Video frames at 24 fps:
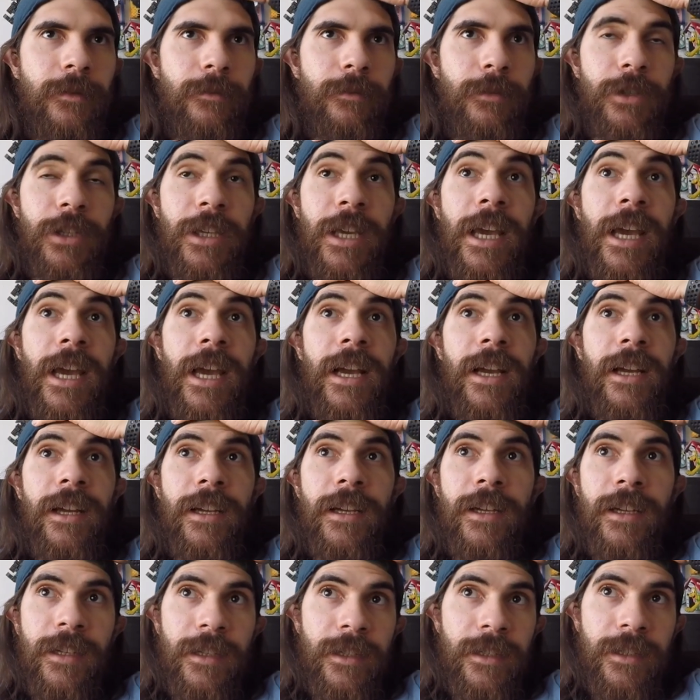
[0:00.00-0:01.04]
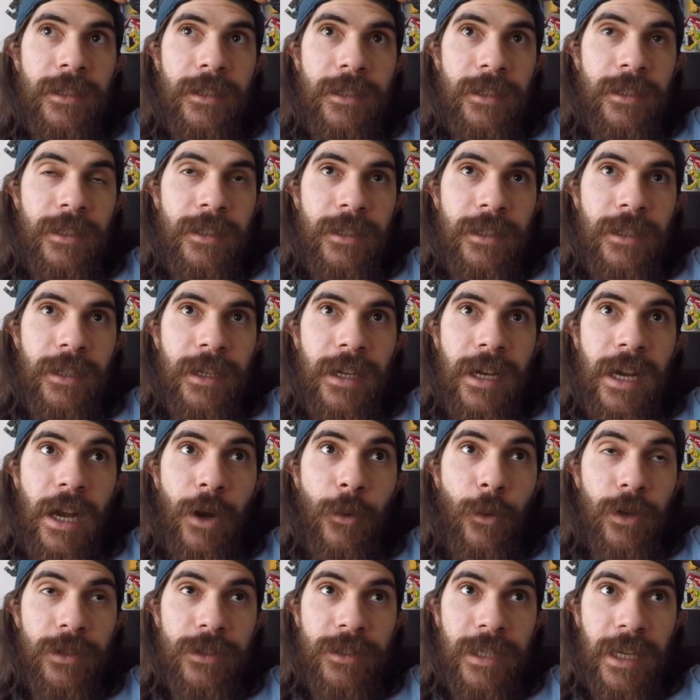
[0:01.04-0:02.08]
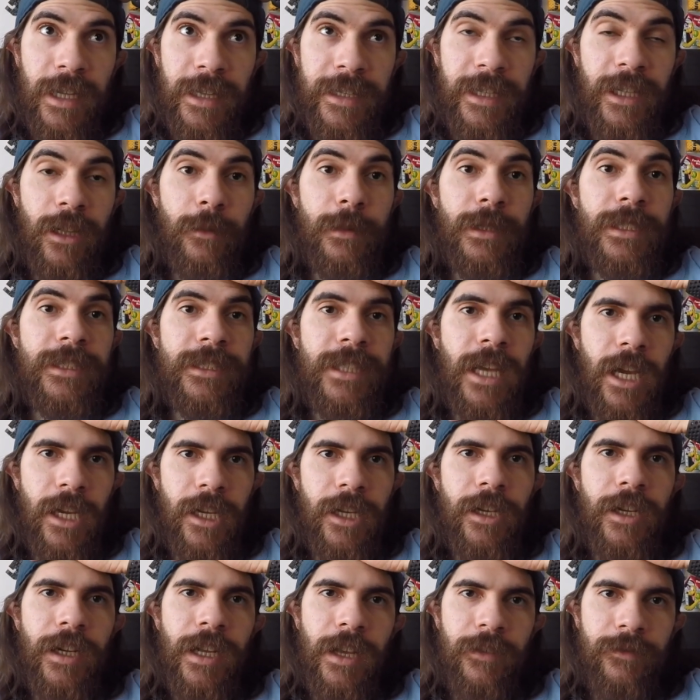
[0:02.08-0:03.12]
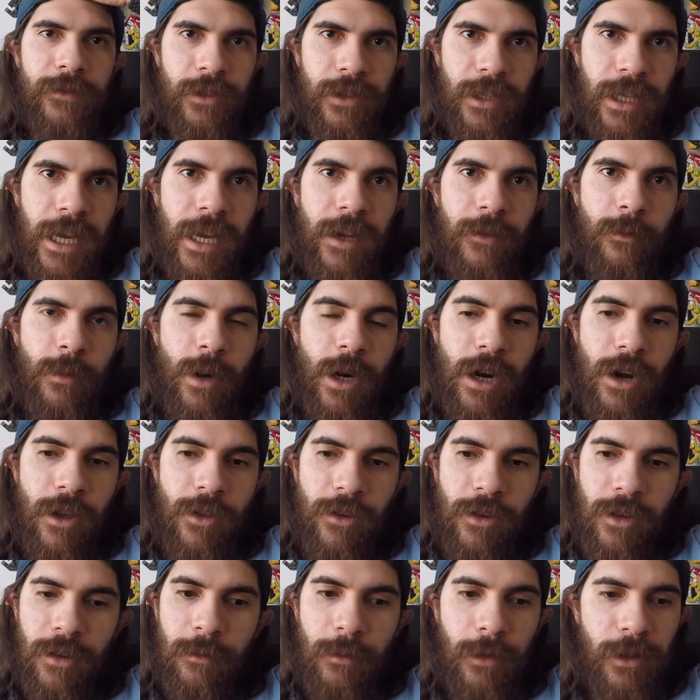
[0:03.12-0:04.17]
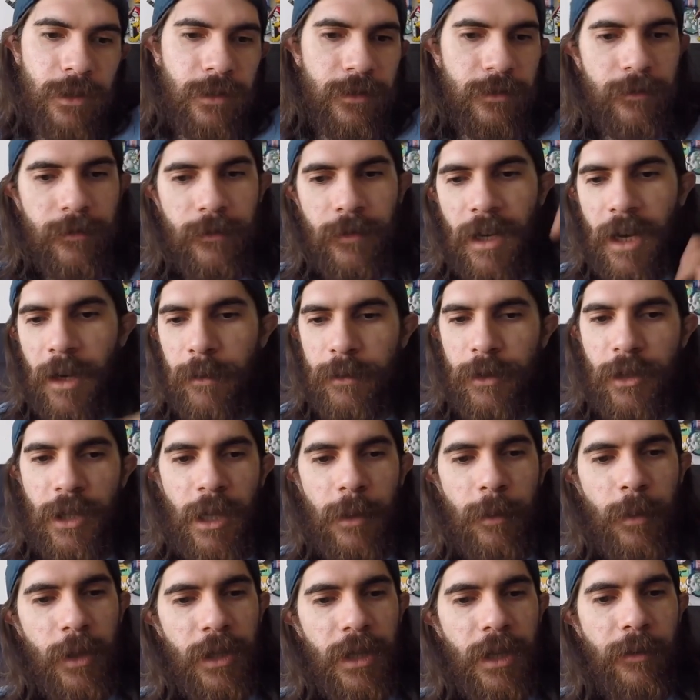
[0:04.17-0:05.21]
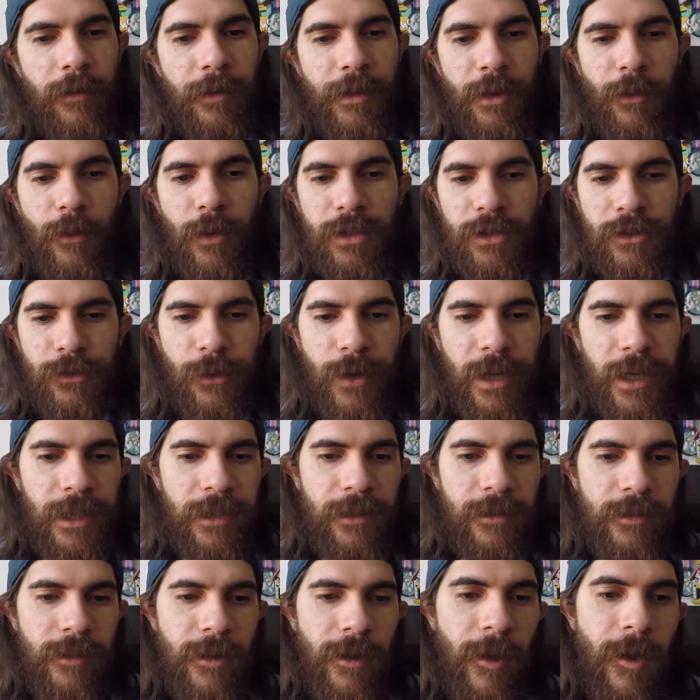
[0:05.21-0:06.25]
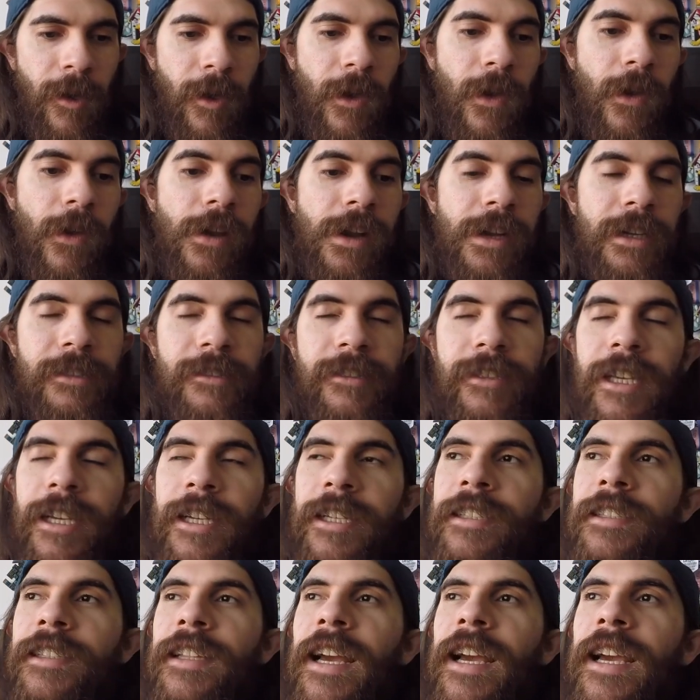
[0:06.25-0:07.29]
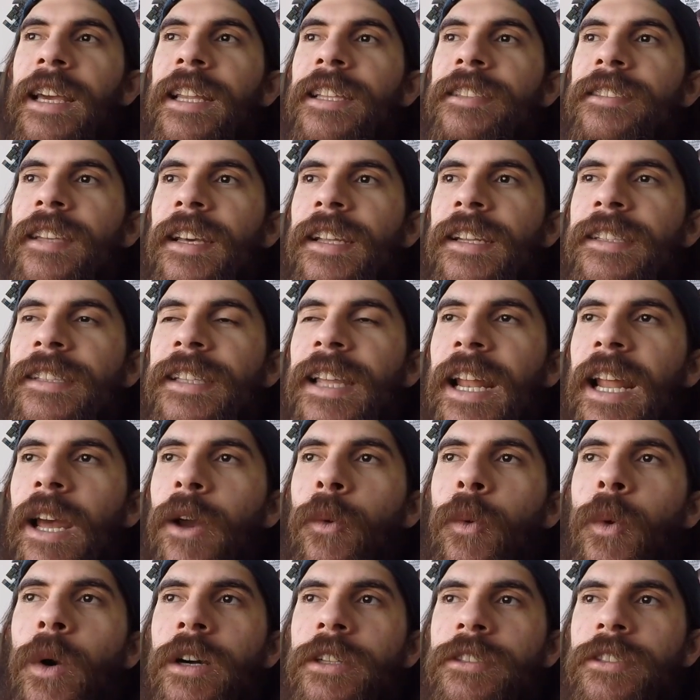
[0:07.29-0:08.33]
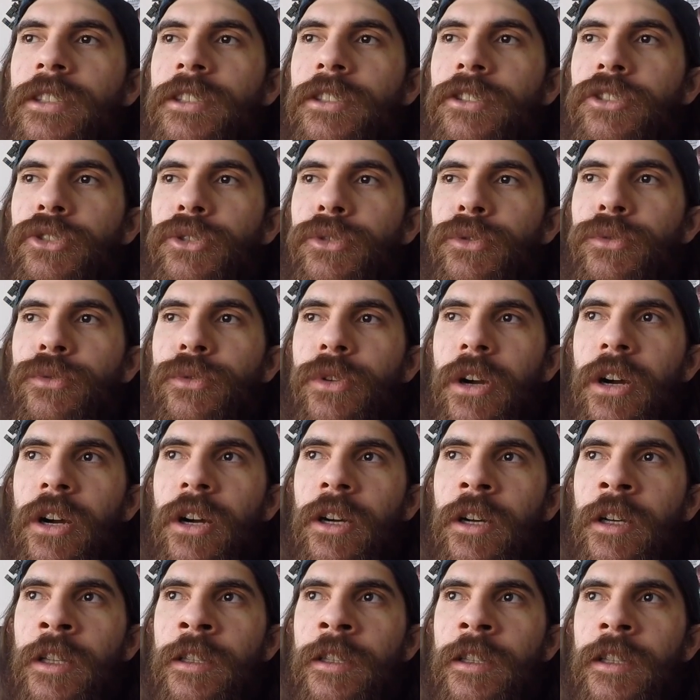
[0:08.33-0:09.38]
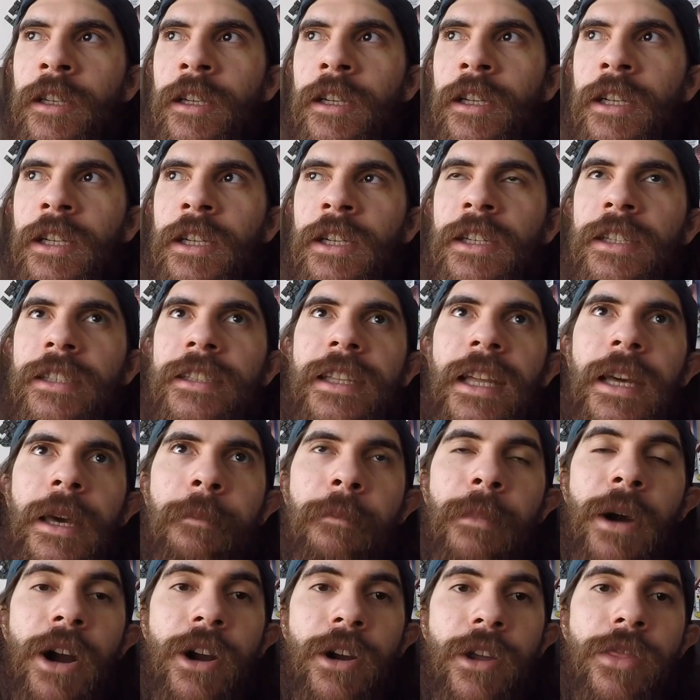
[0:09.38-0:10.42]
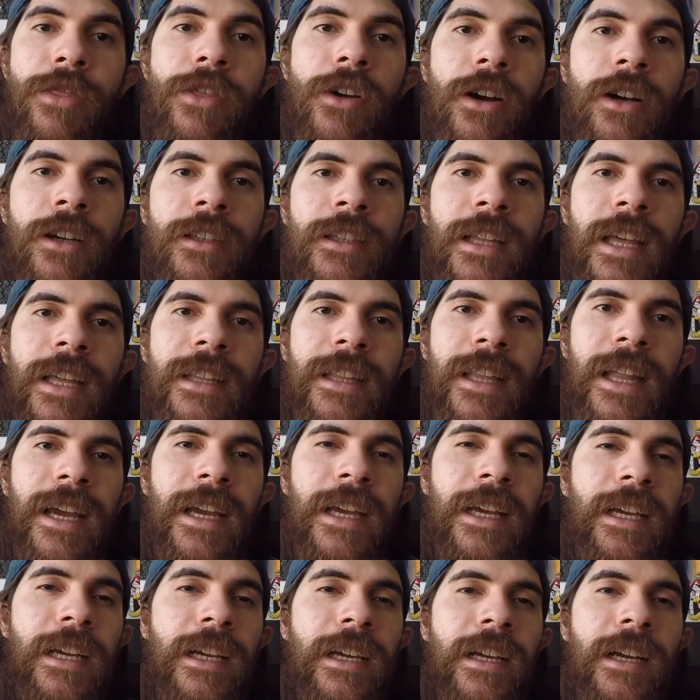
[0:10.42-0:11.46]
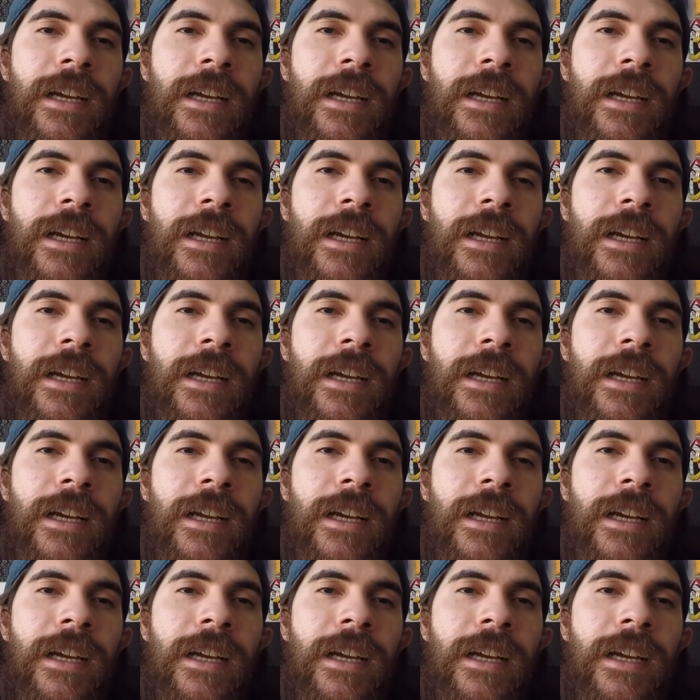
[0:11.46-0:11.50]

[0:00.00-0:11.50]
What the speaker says: But yeah, I was a little bit tired after the half marathon, but up to that point everything was great. And then I decided that I wanted to run the marathon at like